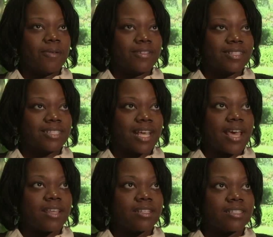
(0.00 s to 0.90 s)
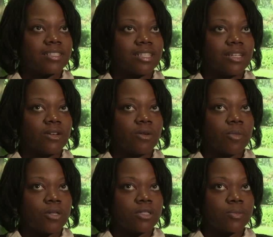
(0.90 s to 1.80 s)
will say the single
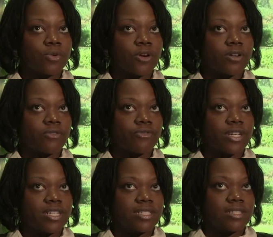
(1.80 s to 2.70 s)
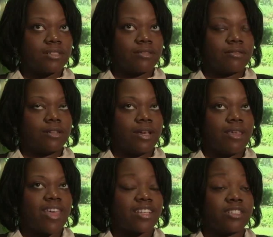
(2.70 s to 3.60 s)
most important reason
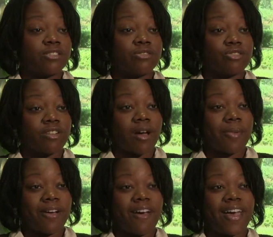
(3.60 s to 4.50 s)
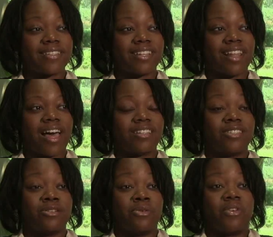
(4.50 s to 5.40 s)
that students drop out has a lot
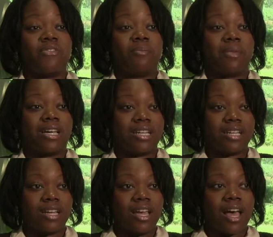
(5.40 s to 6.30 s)
to do with money.